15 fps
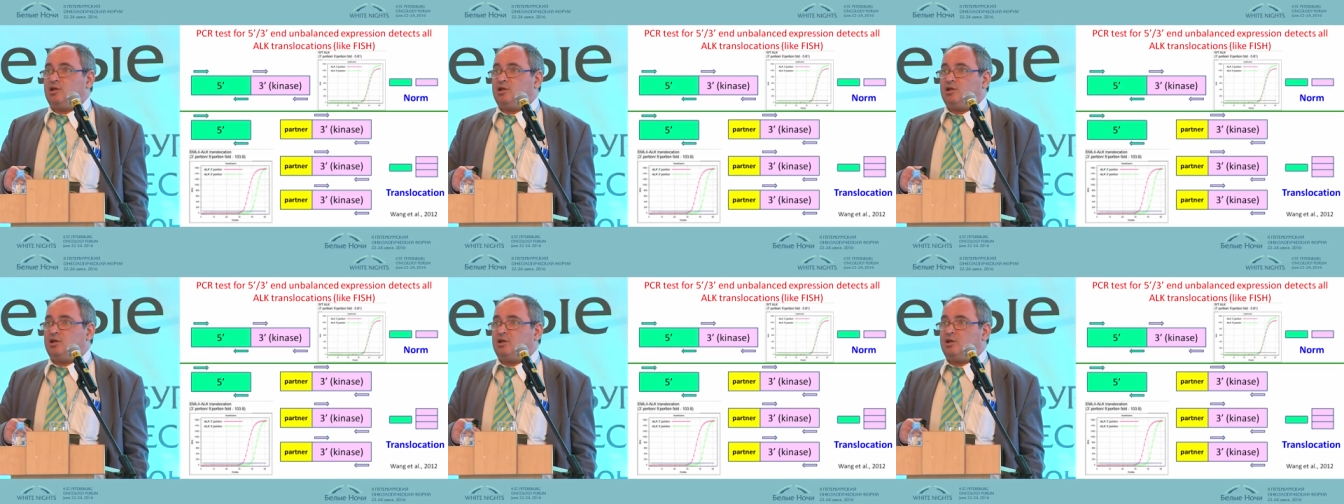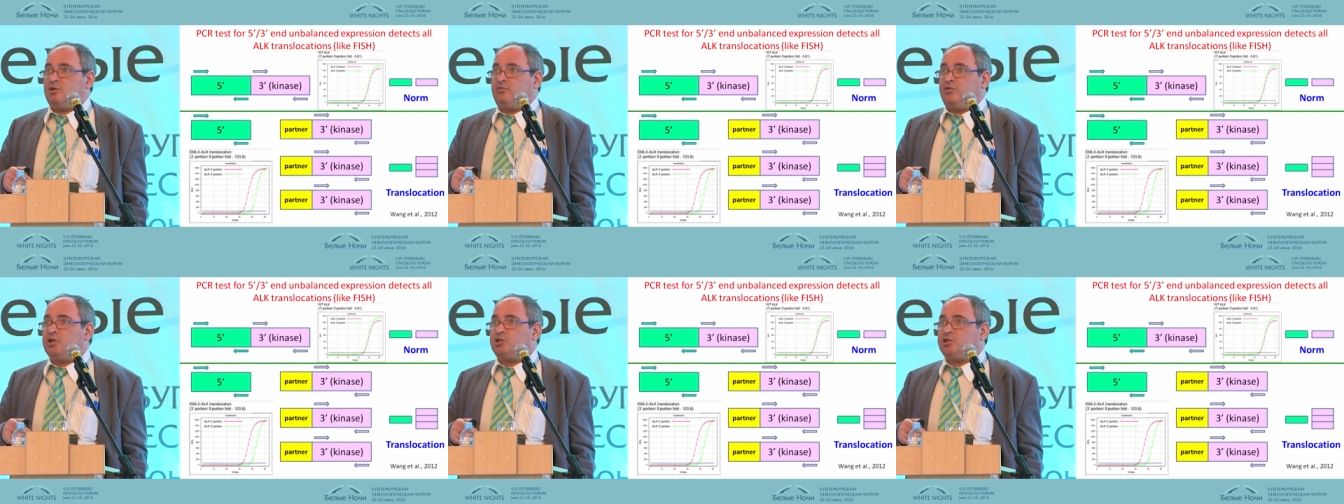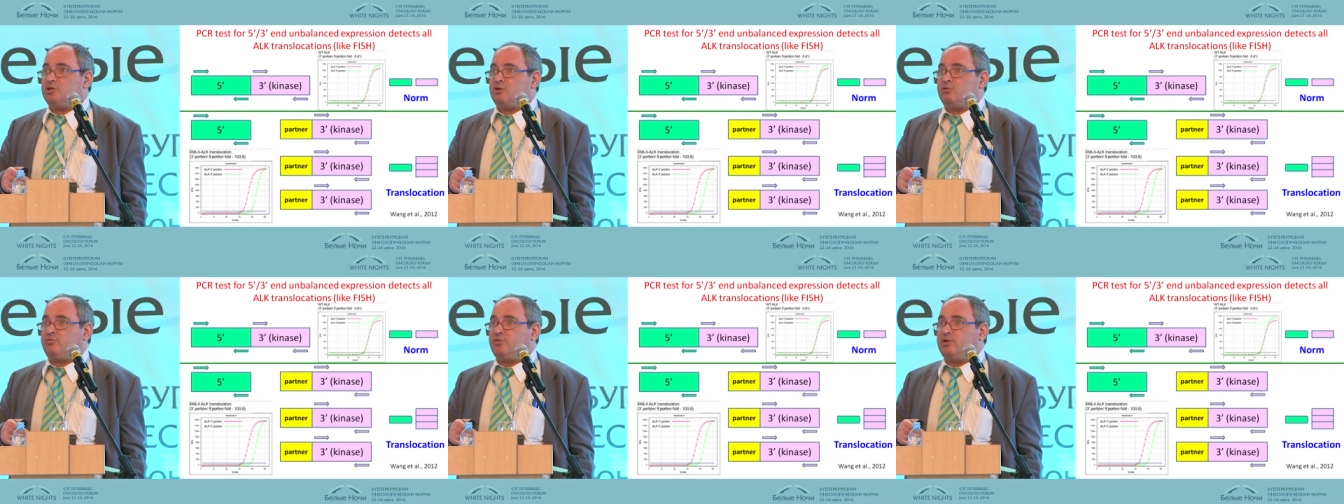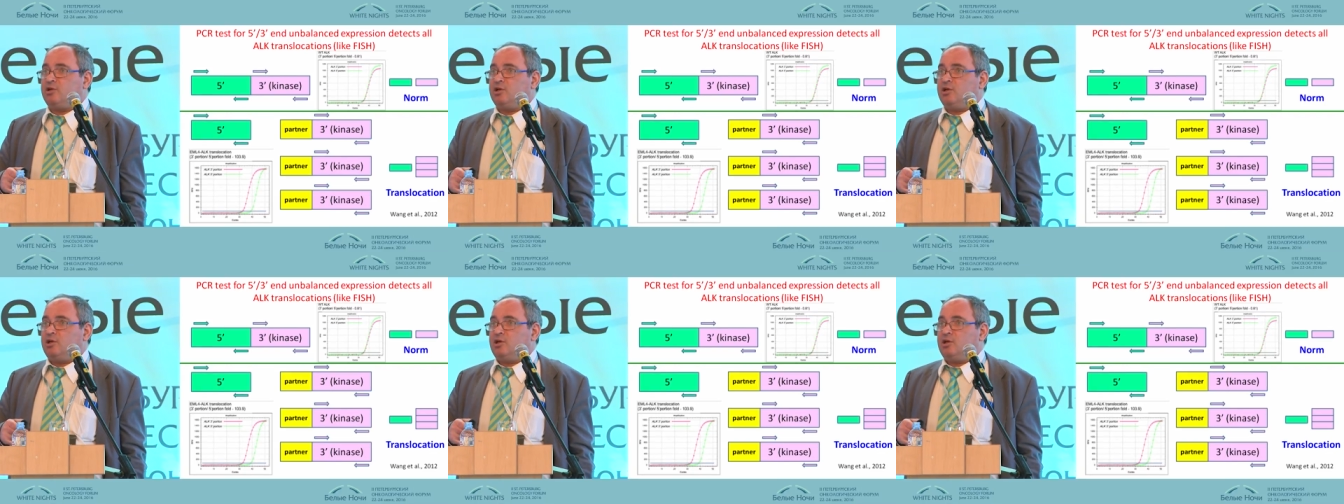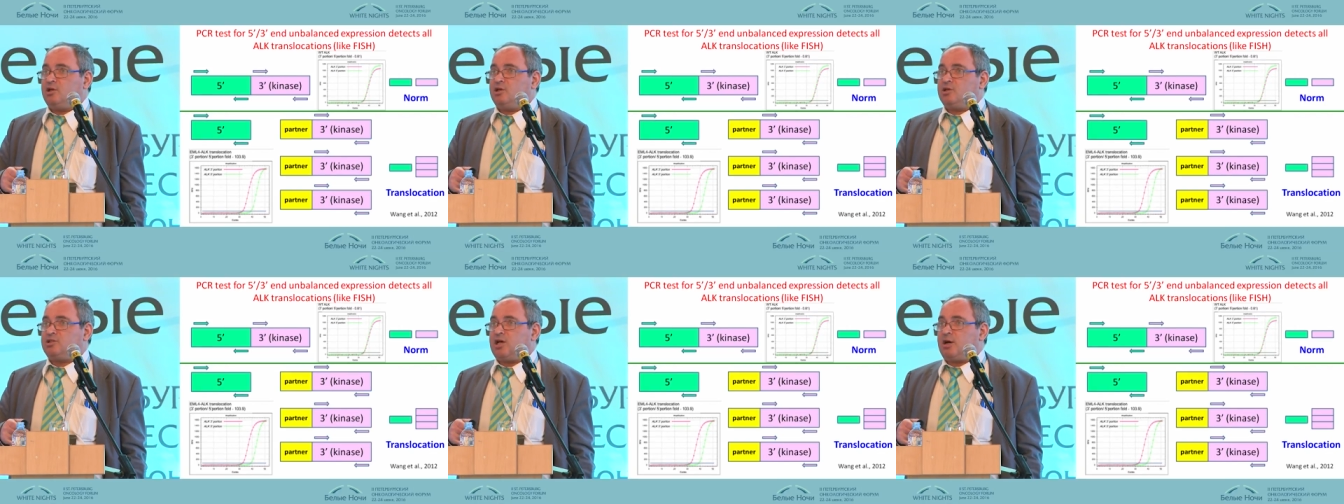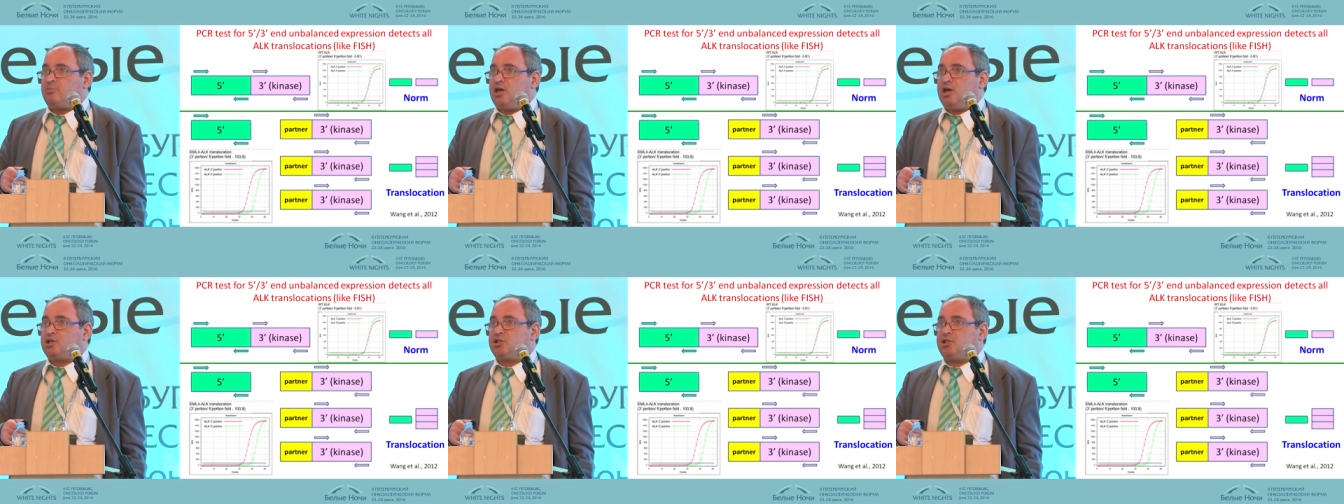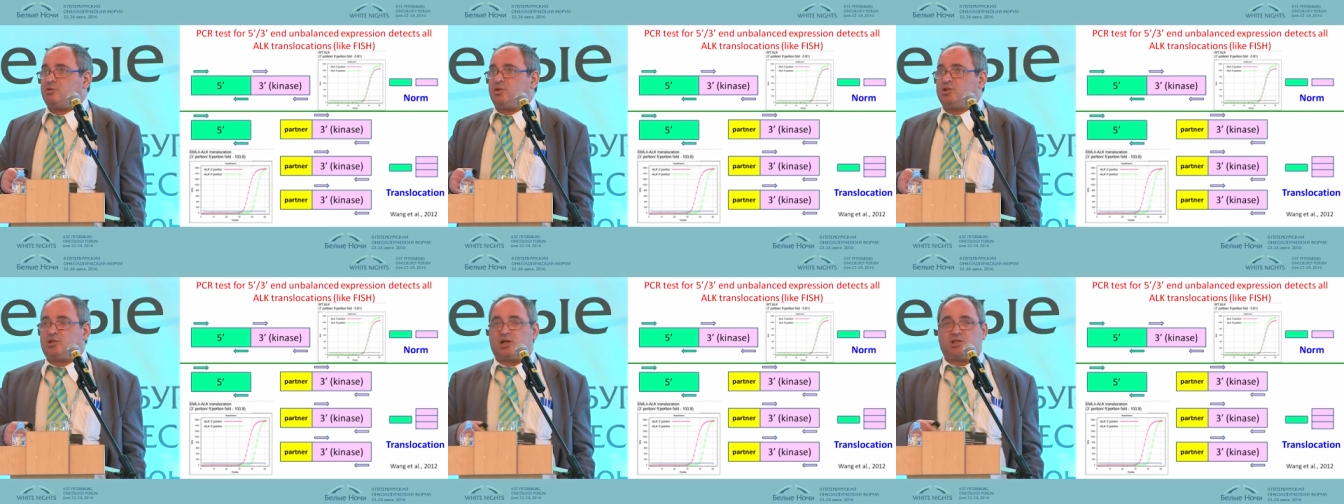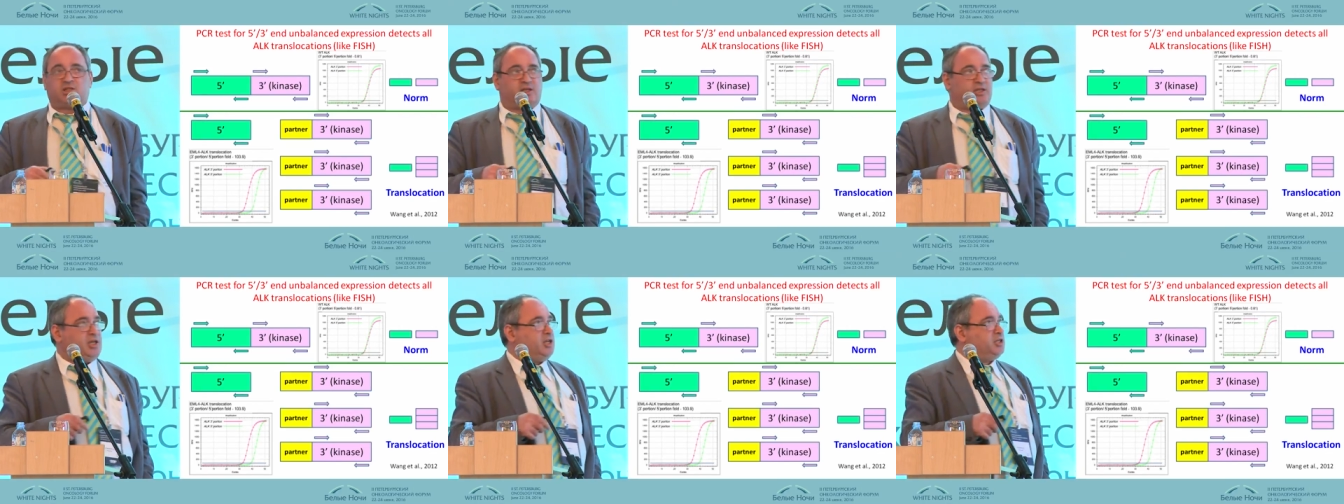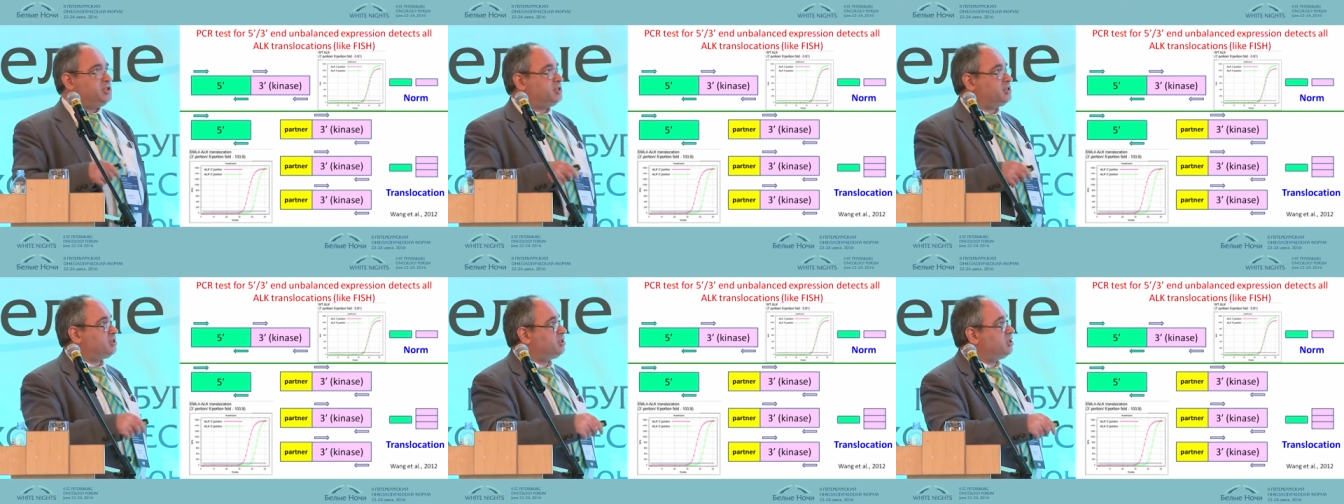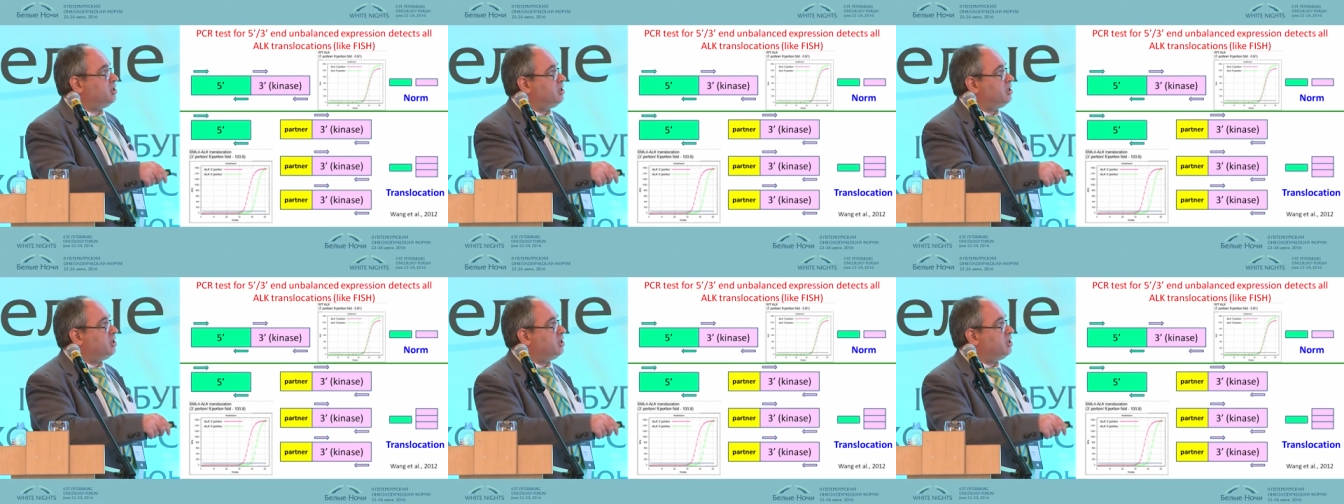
uh, feature of some actionable translocations.